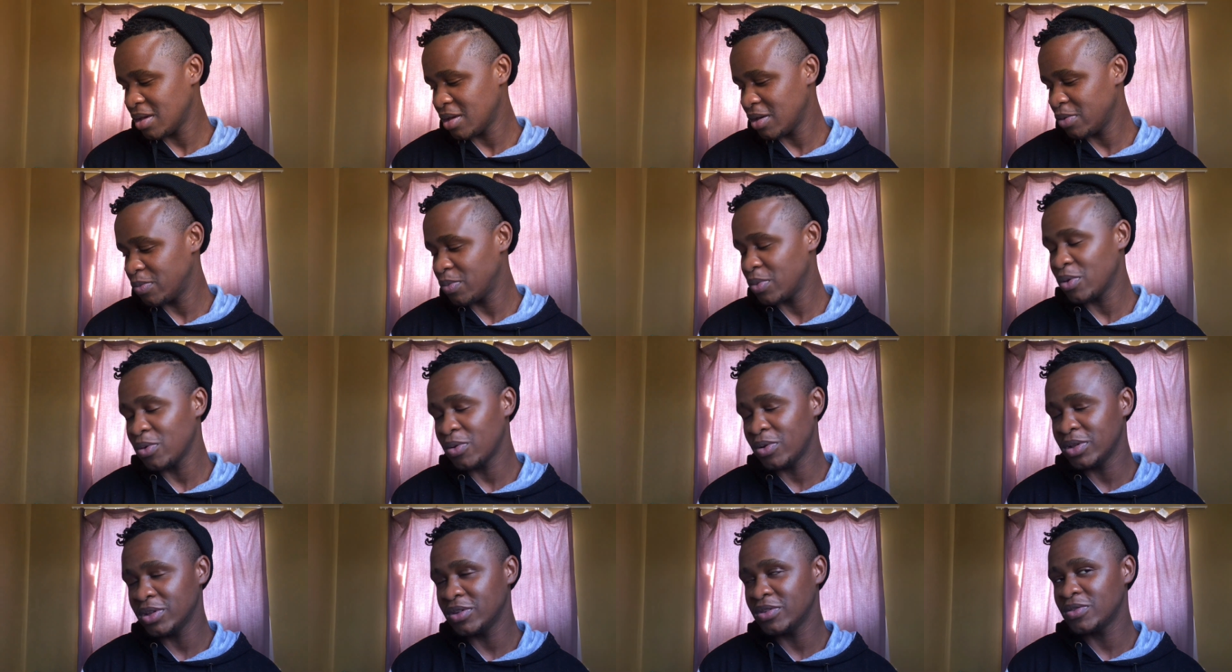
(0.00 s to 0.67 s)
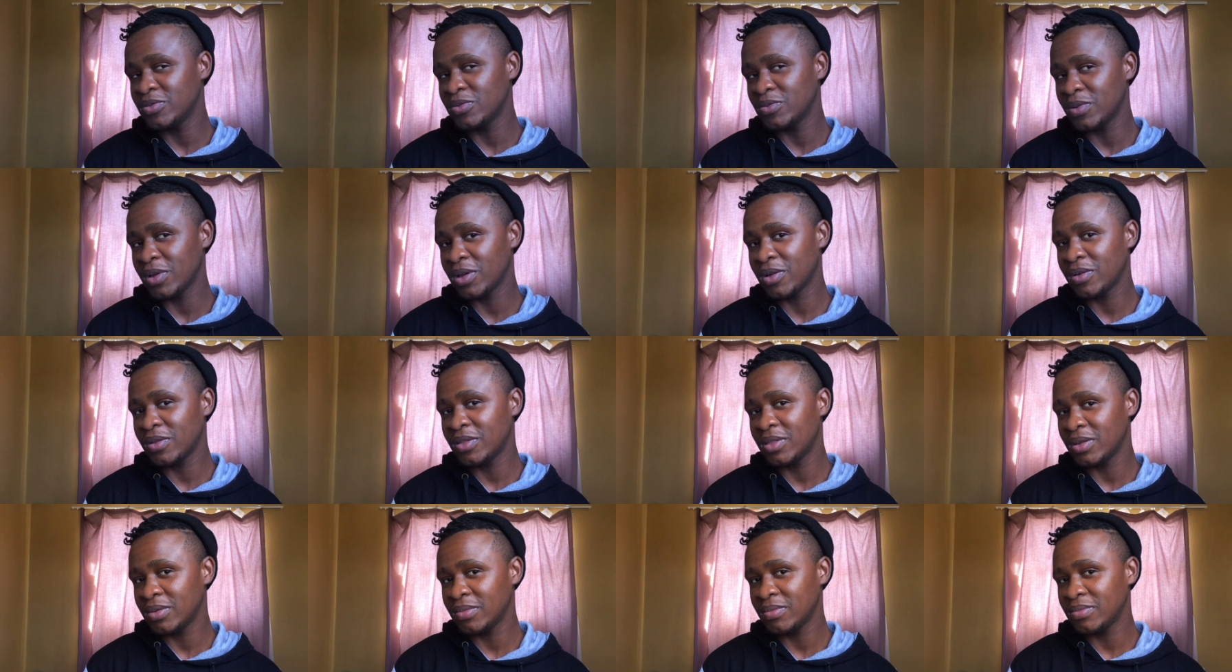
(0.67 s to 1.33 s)
i'll be honest with
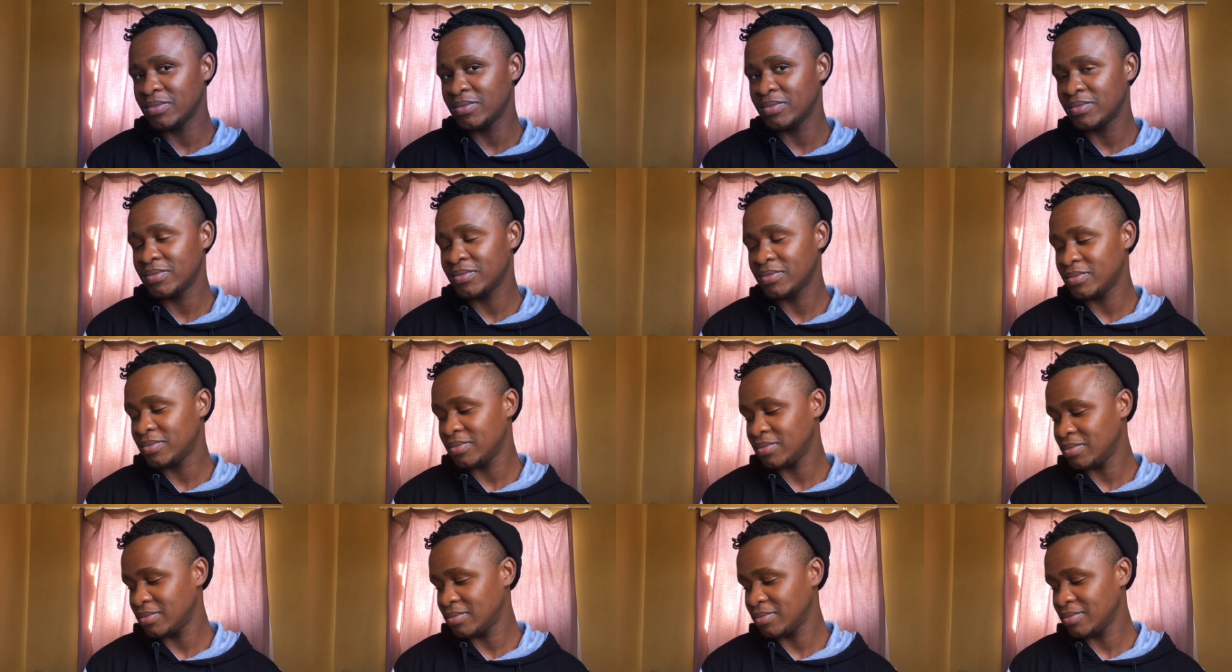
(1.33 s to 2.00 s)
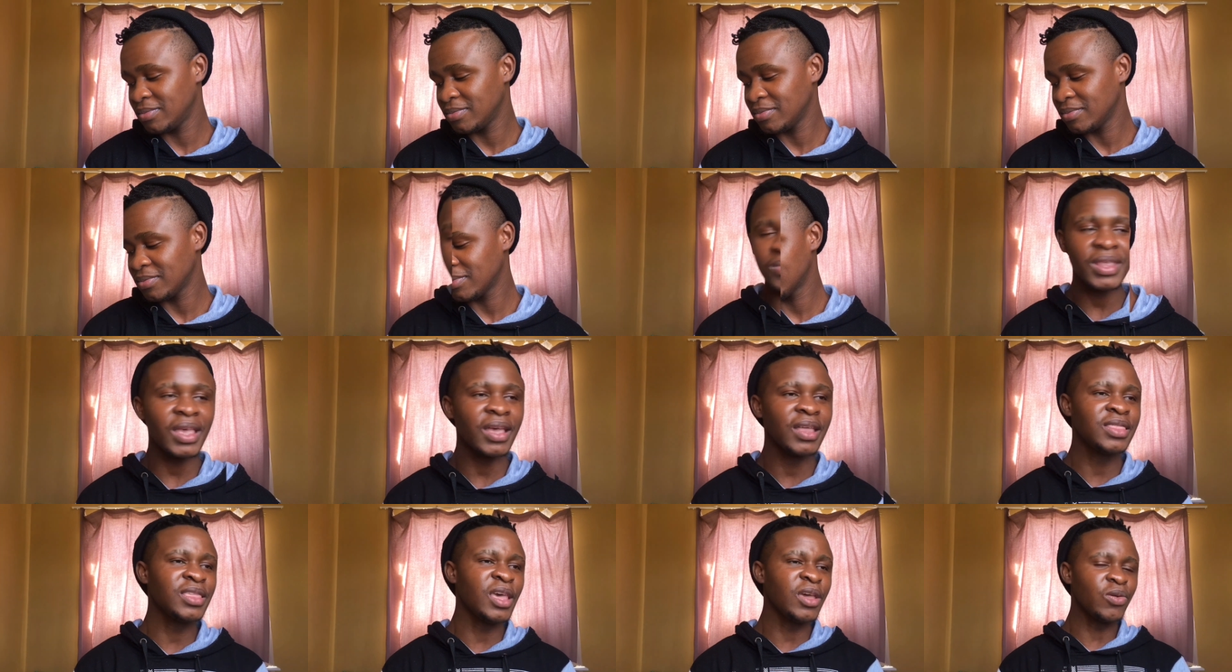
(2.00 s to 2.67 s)
recommend
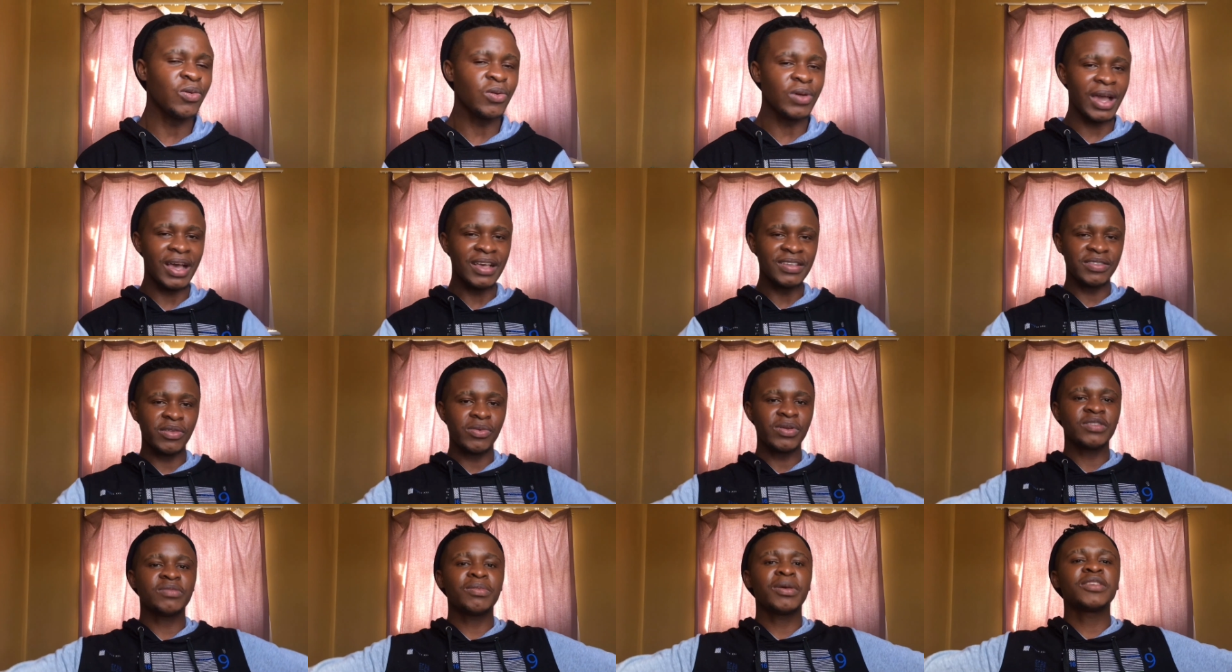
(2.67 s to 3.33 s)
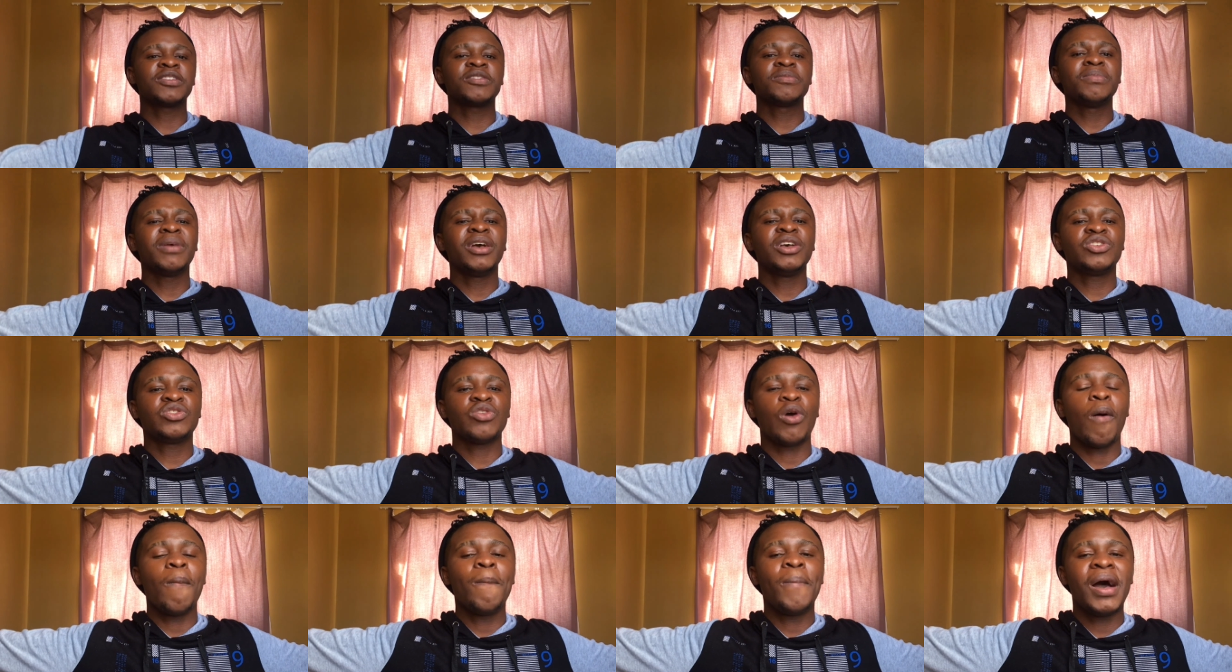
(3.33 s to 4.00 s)
thank you guys that was my
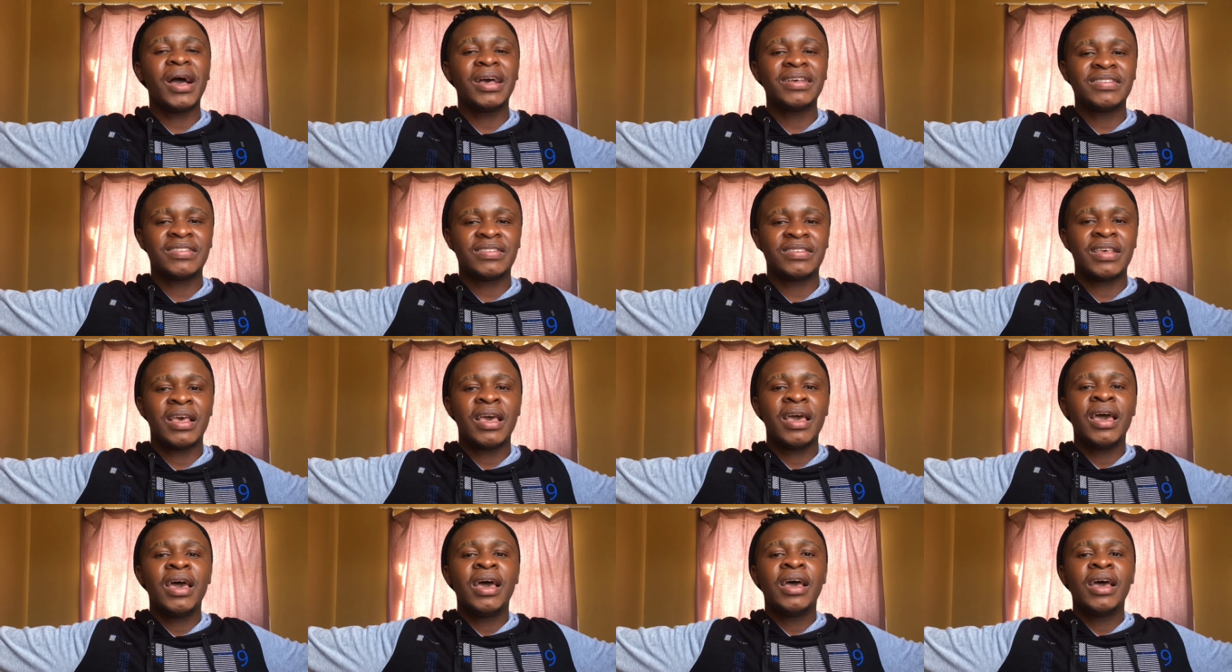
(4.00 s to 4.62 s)
smash or pass